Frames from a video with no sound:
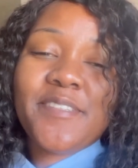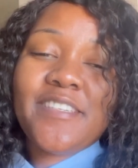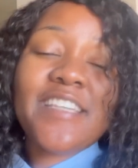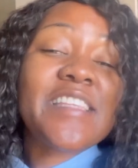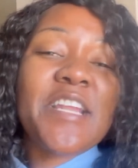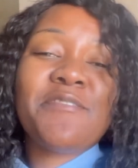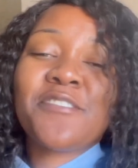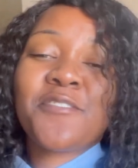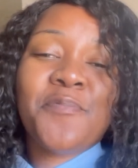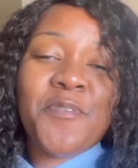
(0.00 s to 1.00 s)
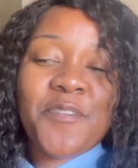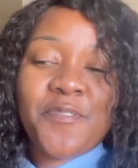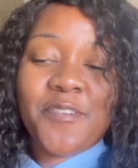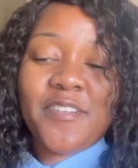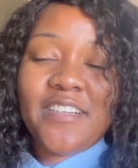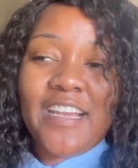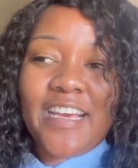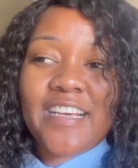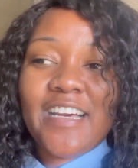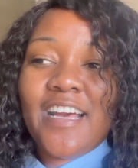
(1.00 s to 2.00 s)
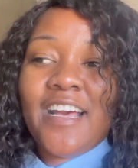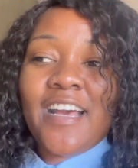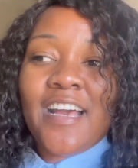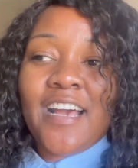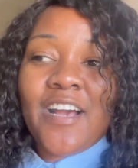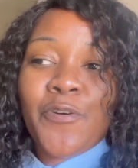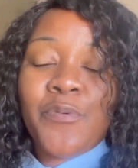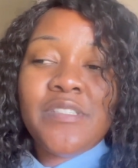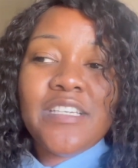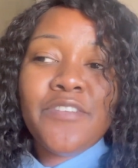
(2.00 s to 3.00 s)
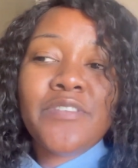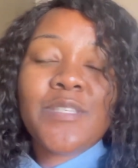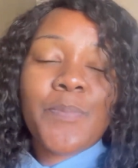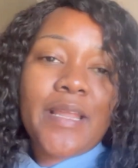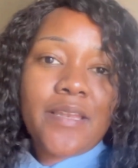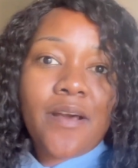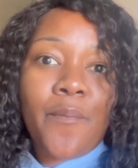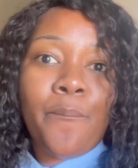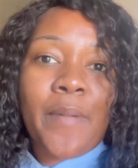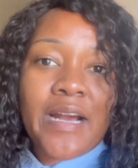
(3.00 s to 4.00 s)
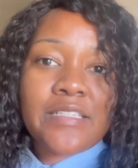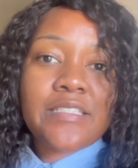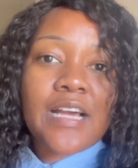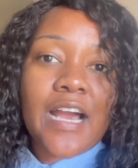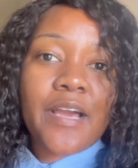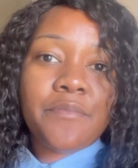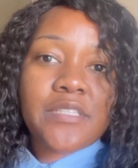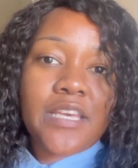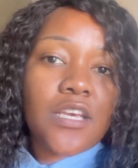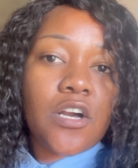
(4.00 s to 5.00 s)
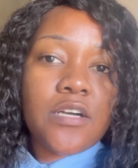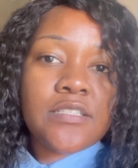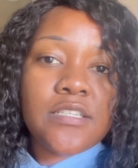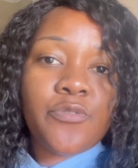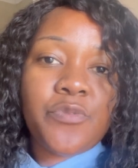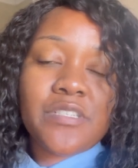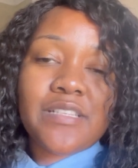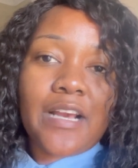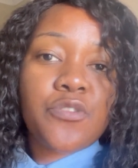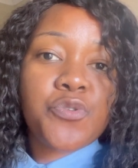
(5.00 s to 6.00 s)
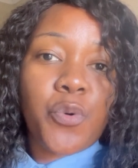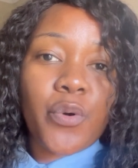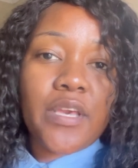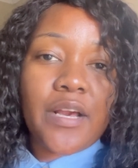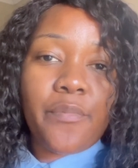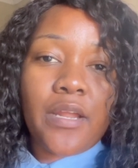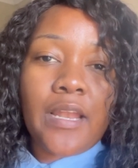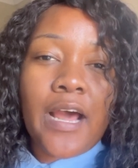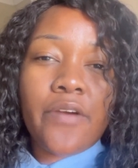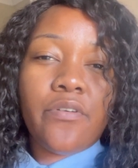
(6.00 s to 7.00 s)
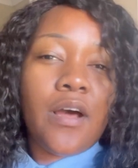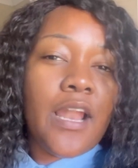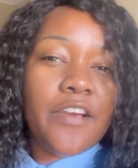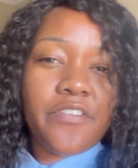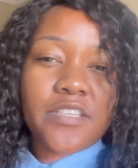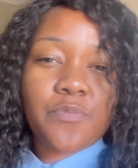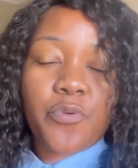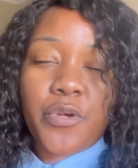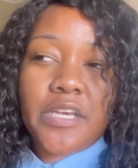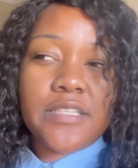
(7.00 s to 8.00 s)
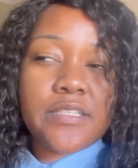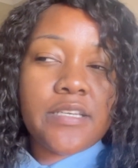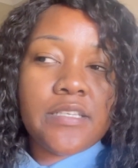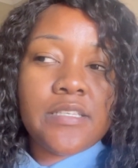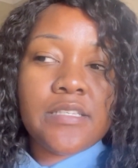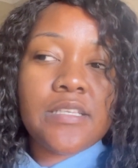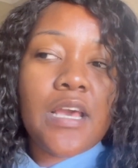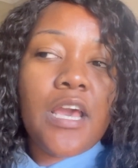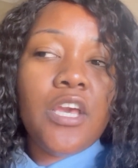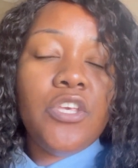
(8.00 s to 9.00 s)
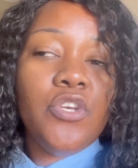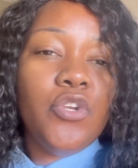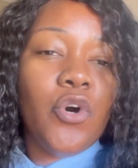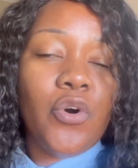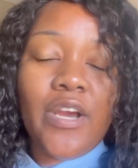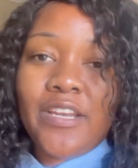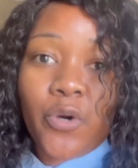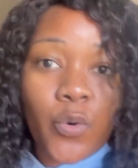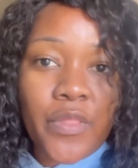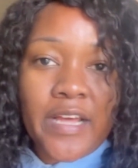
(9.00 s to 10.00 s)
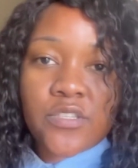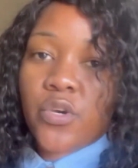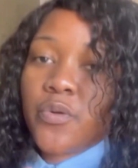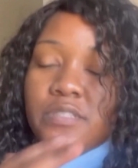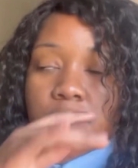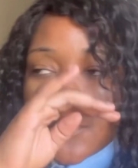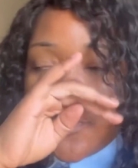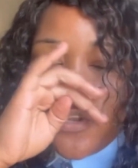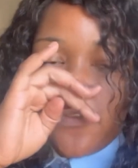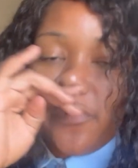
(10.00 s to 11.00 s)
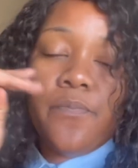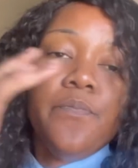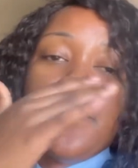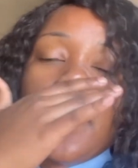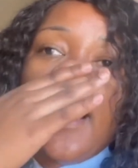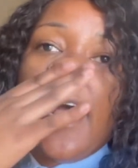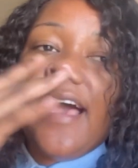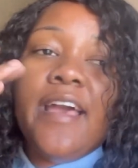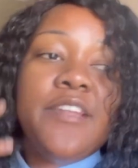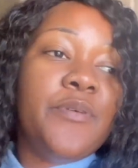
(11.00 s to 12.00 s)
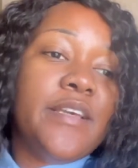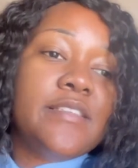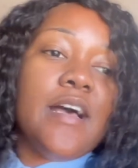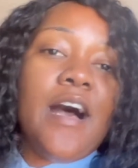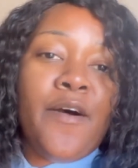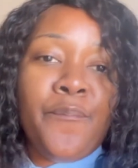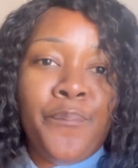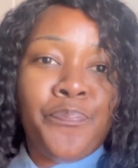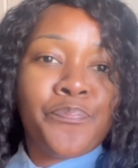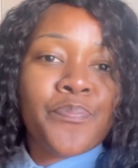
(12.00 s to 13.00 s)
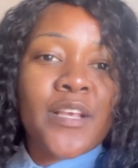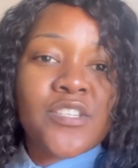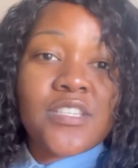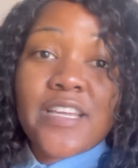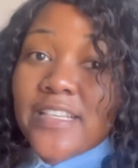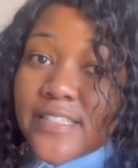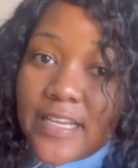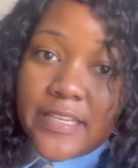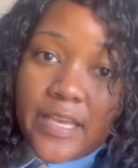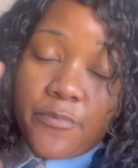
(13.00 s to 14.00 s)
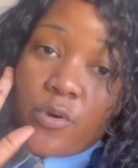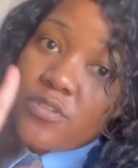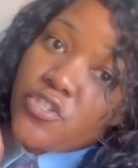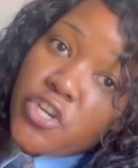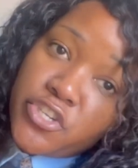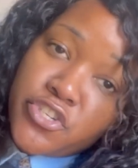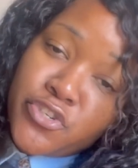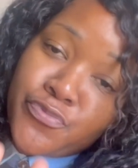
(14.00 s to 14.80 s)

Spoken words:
Yesterday was just so beautiful. Like, we didn't even spend much time taking content. We're just like talking about life, our life experiences, you know, and all that. So it was just so beautiful. So today it's Sunday. I'm going to church.